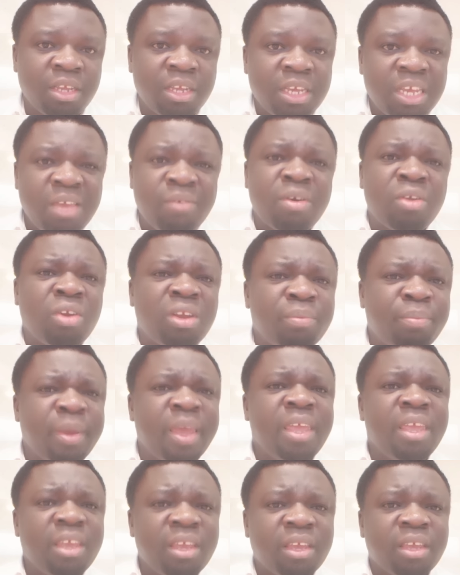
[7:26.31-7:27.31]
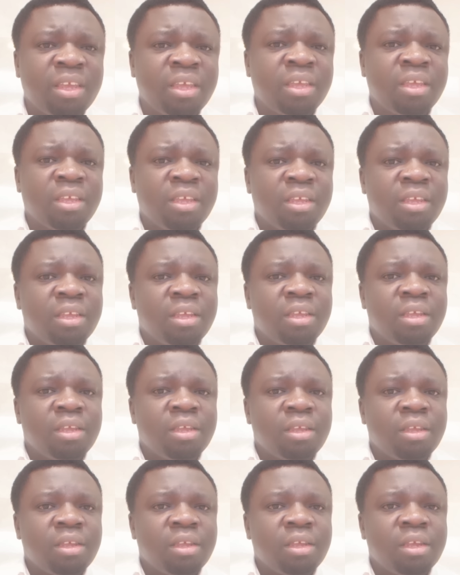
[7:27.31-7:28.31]
If you're not paying
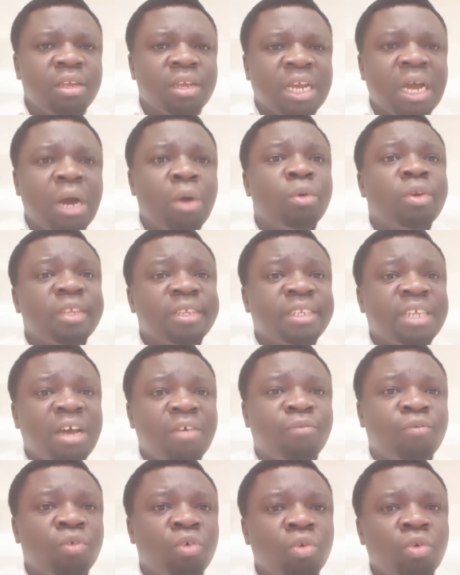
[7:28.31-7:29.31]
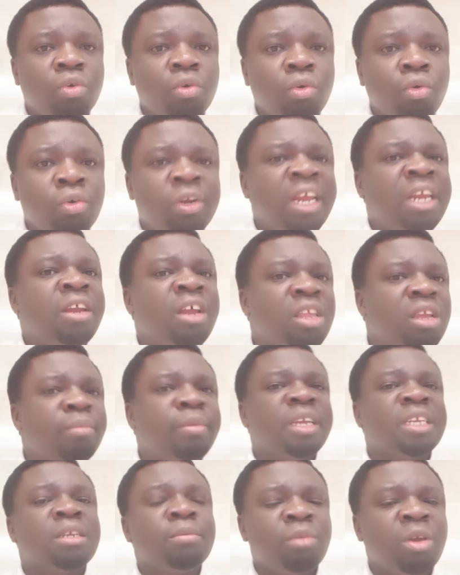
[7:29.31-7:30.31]
county staff, utahitaji ya
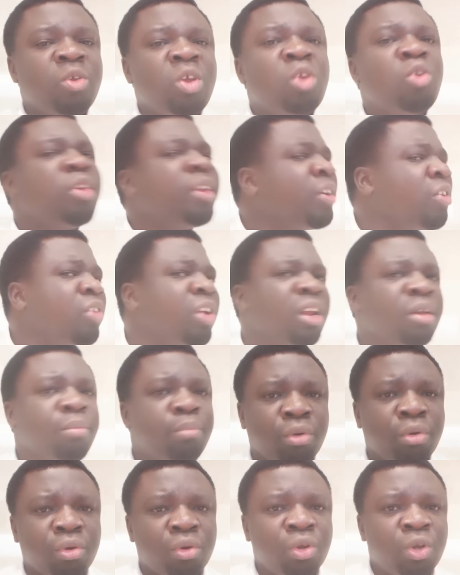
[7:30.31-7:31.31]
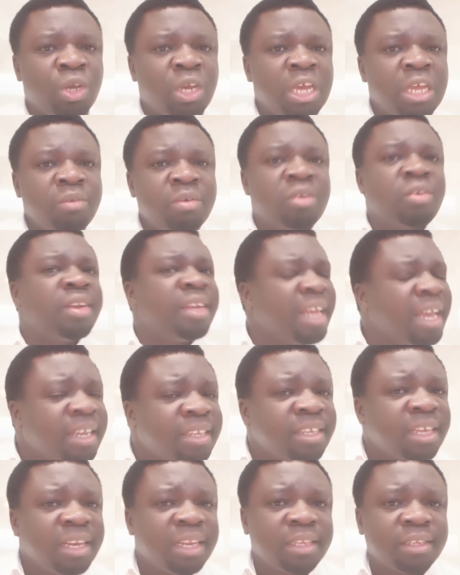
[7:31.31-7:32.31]
mheshimiwa. You're not honorable. You're not
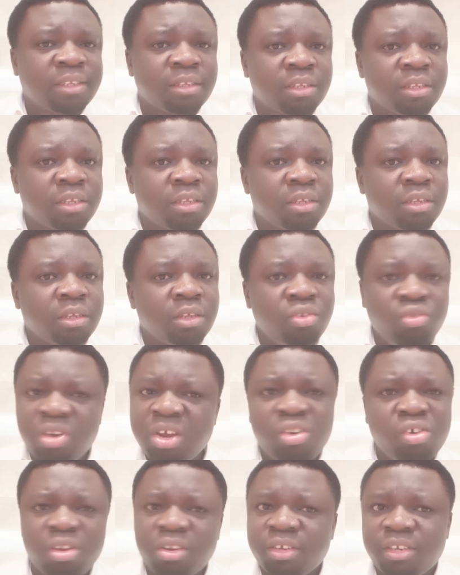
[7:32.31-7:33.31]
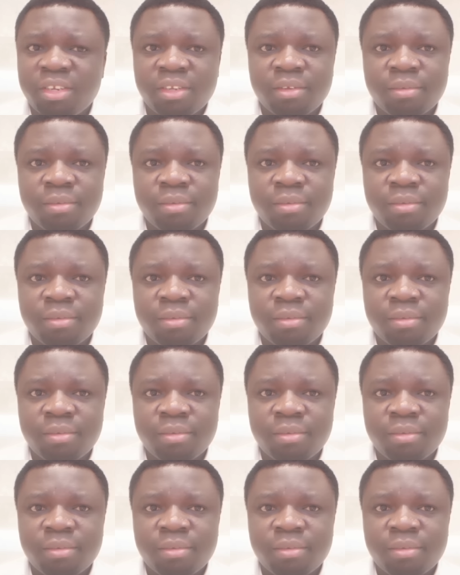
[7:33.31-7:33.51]
excellence. You're not.